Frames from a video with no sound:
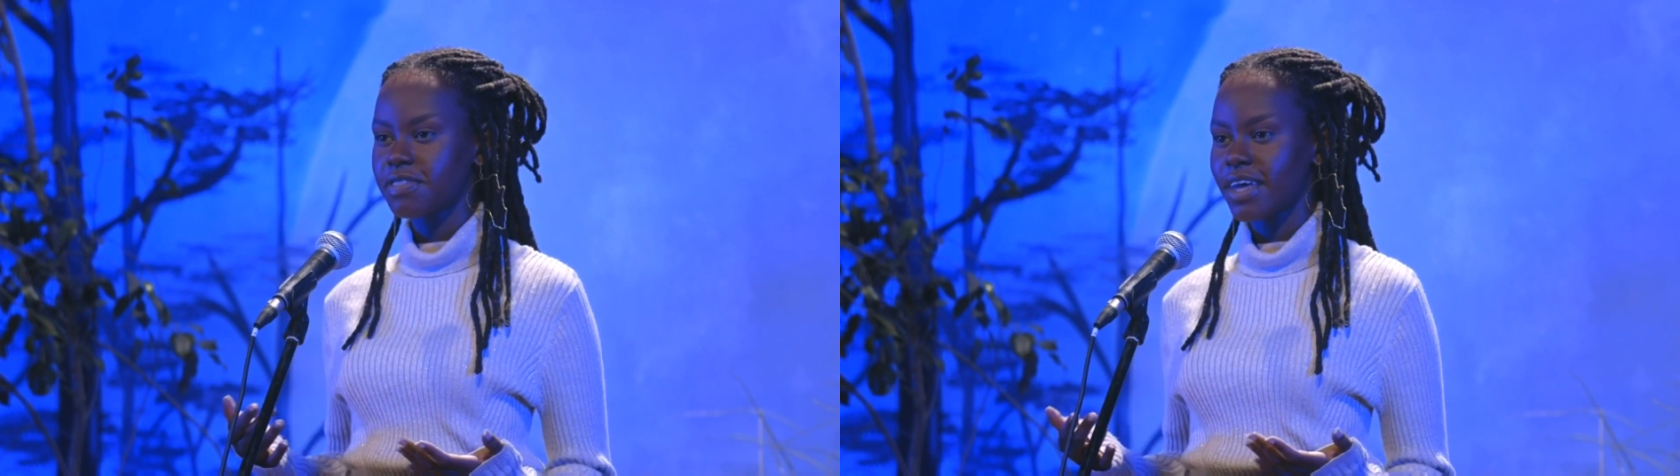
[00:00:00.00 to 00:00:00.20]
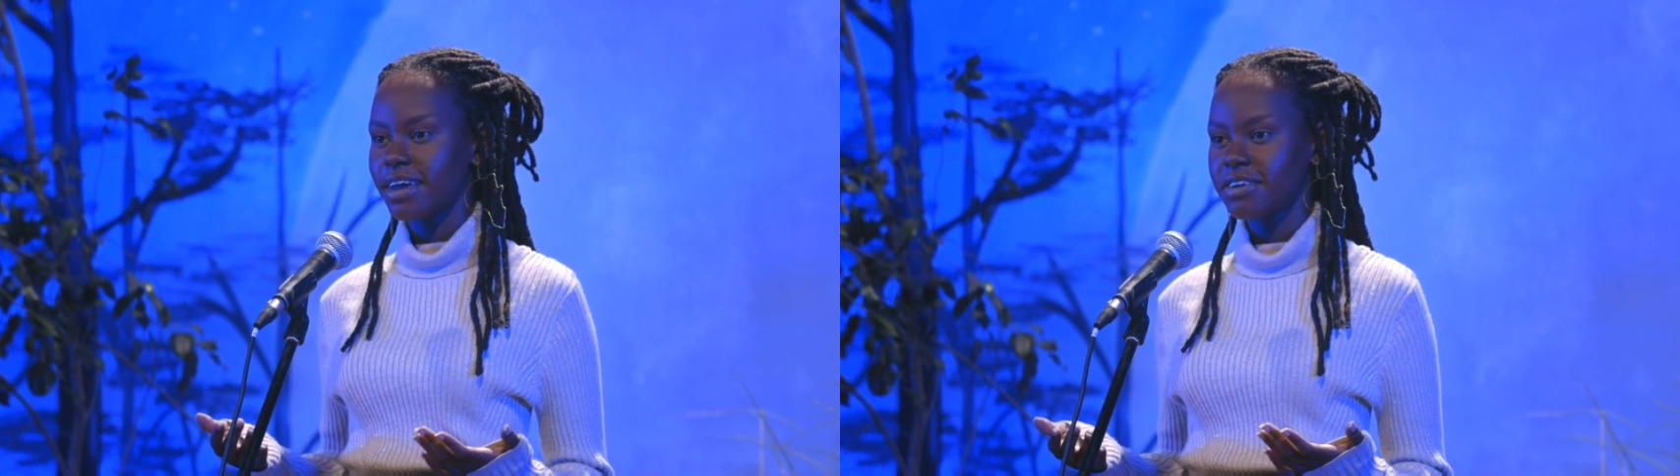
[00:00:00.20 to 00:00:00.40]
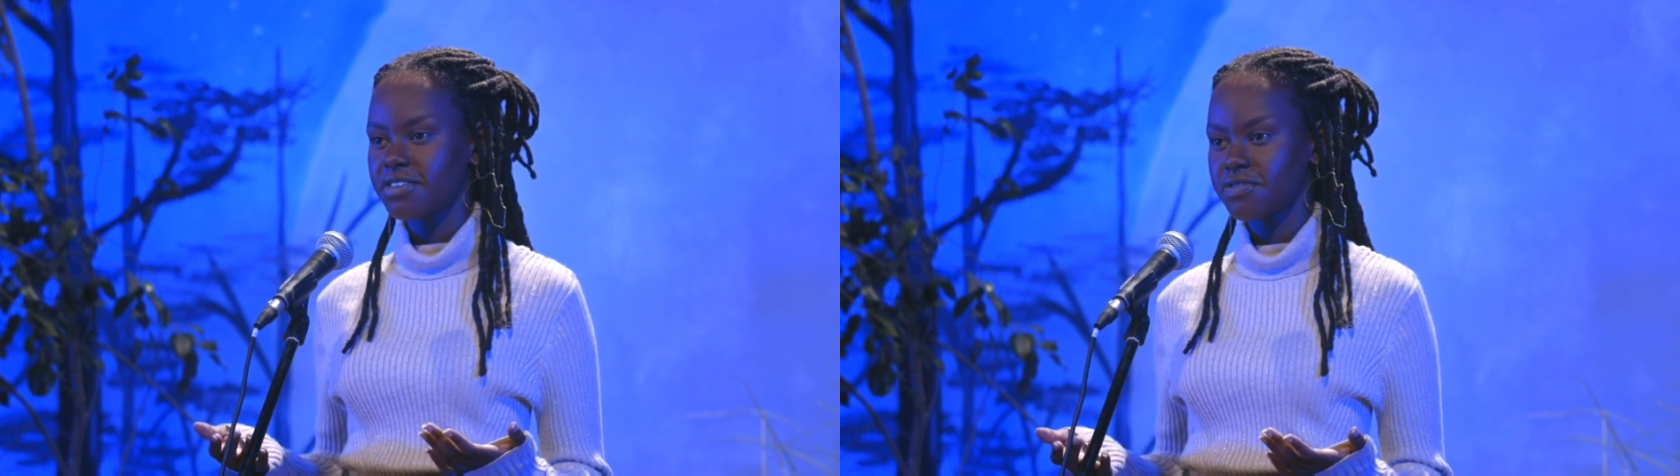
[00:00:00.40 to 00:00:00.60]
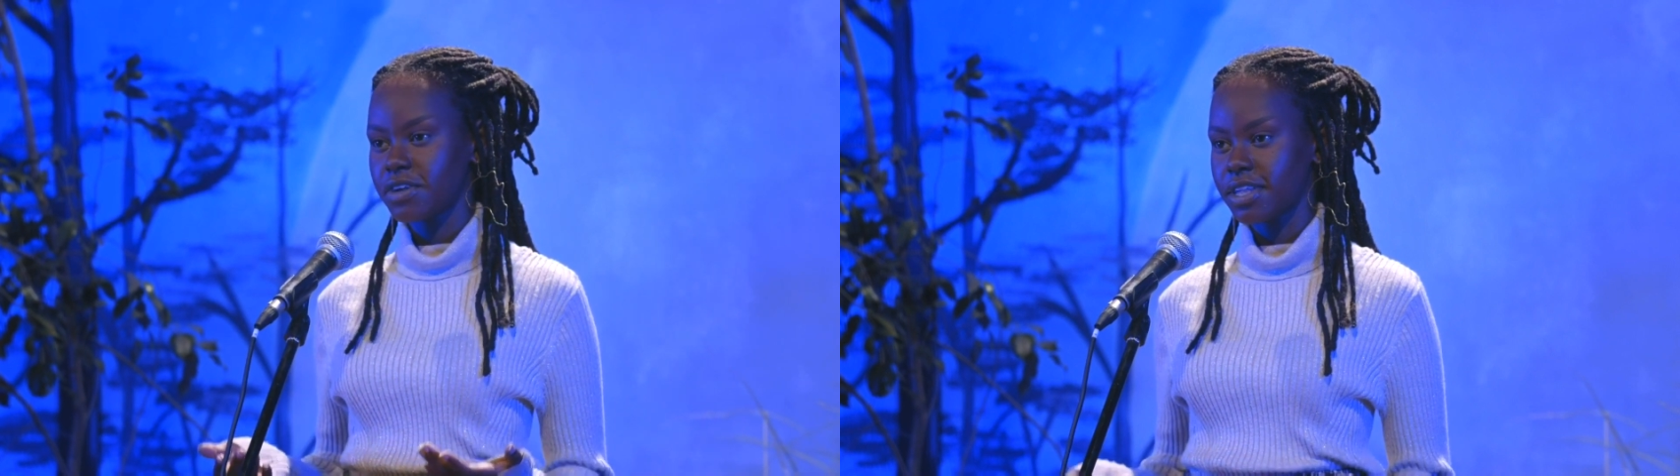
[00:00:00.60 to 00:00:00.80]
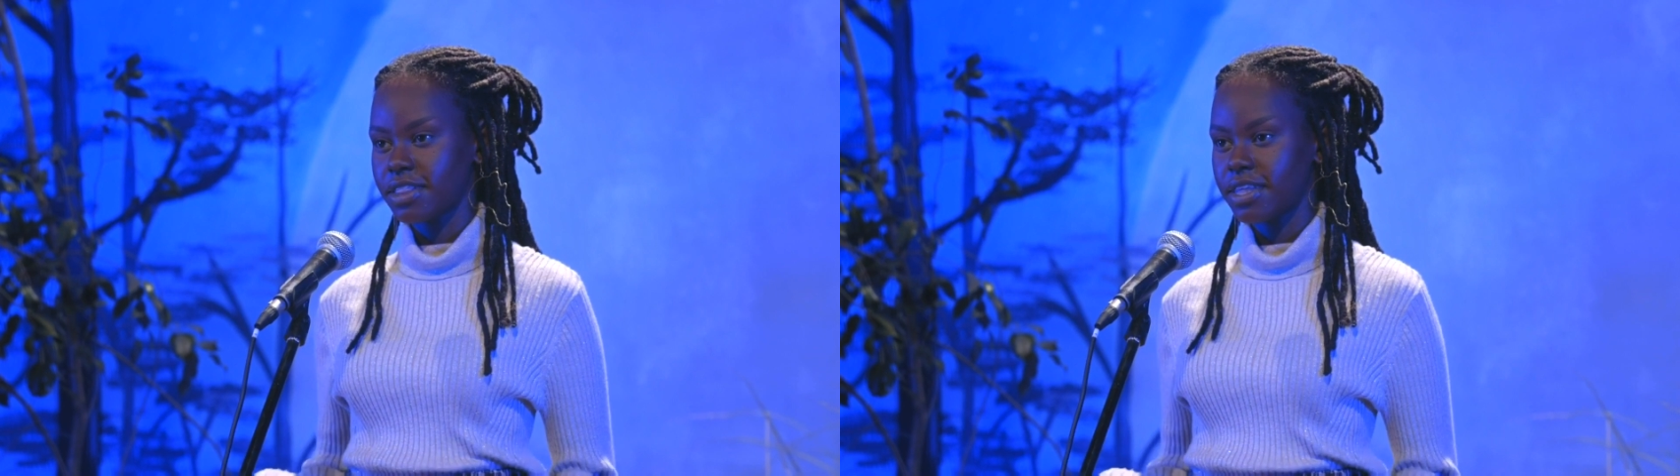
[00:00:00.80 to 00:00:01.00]
thanks for
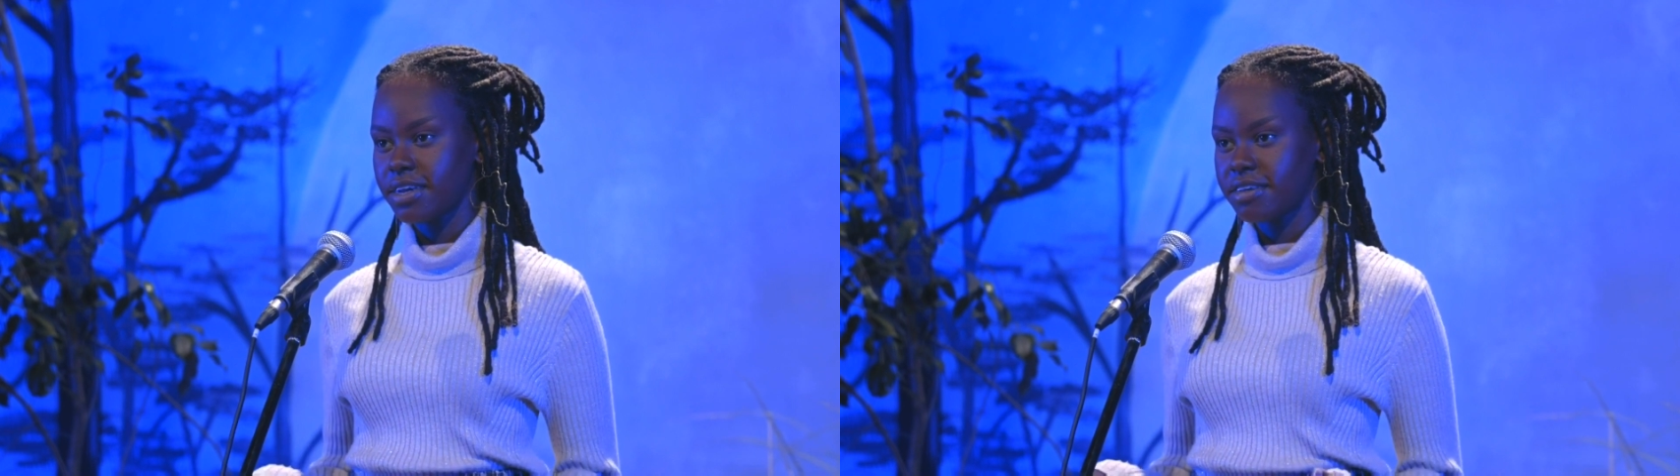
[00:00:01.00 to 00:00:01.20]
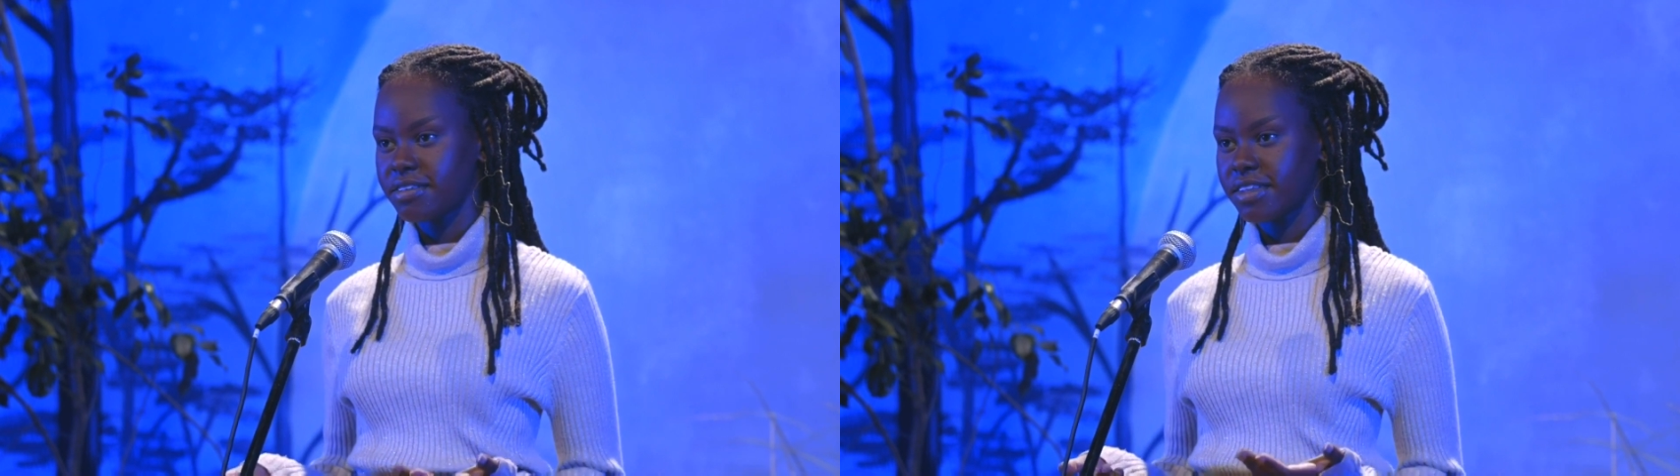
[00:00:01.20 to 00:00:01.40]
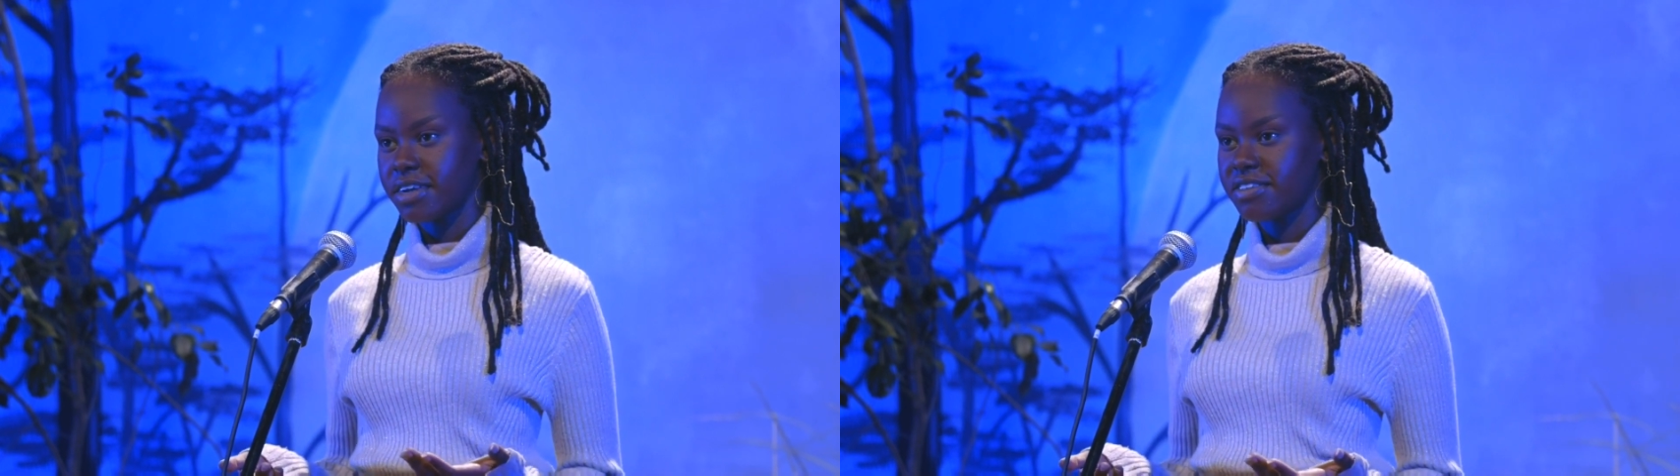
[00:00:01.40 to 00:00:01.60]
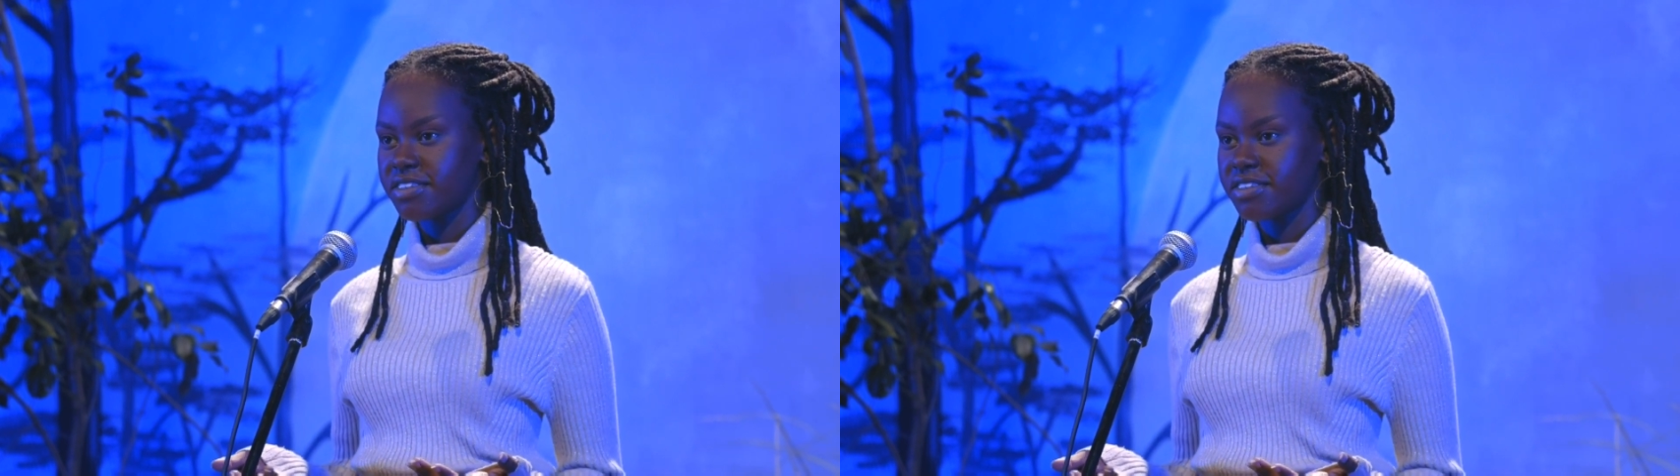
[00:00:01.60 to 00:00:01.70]
the things that